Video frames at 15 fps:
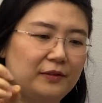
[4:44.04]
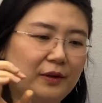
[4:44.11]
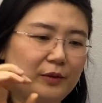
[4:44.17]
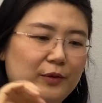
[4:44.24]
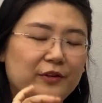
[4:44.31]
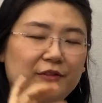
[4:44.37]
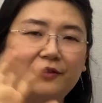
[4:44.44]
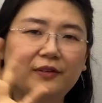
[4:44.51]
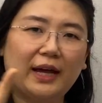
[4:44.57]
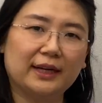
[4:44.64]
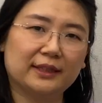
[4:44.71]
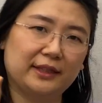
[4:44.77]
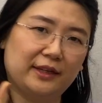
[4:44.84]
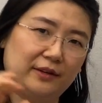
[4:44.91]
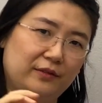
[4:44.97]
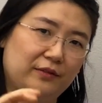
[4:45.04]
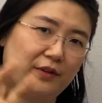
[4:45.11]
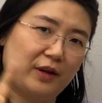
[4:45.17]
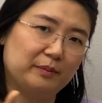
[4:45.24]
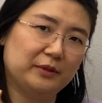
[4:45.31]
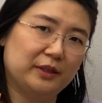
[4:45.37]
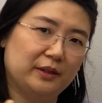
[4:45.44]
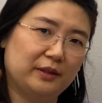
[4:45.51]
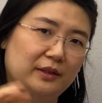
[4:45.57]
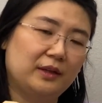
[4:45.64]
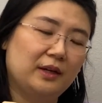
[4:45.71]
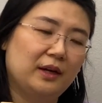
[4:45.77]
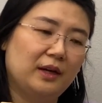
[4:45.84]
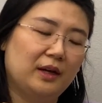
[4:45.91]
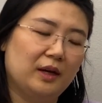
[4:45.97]
reflecting from the
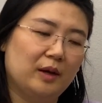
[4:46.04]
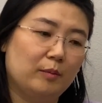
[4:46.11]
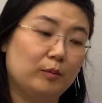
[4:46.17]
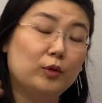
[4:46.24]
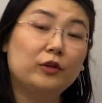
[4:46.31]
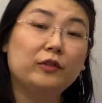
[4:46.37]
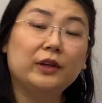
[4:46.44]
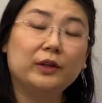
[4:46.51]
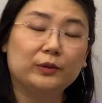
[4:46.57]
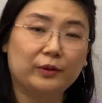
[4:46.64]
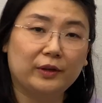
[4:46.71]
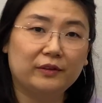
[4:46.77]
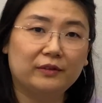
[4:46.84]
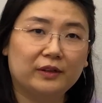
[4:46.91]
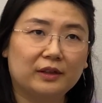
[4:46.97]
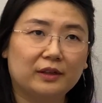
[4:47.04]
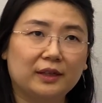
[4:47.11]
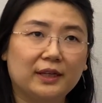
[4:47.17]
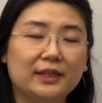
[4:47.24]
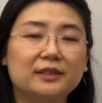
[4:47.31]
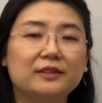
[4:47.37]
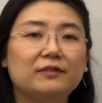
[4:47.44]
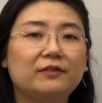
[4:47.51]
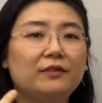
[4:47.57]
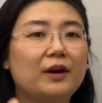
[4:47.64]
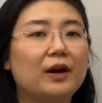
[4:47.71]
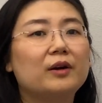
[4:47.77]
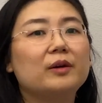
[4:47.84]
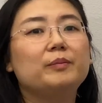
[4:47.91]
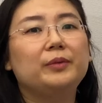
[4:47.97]
moving river is a
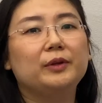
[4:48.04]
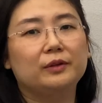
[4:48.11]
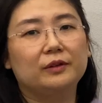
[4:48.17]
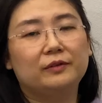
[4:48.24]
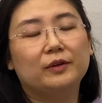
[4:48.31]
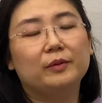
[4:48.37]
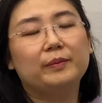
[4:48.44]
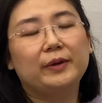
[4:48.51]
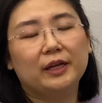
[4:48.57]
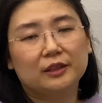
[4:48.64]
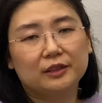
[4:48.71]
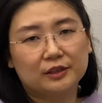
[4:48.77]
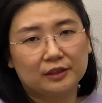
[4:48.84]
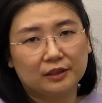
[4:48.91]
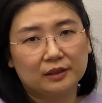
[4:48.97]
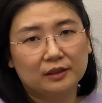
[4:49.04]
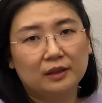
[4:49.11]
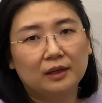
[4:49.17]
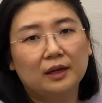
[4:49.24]
very beautiful picture.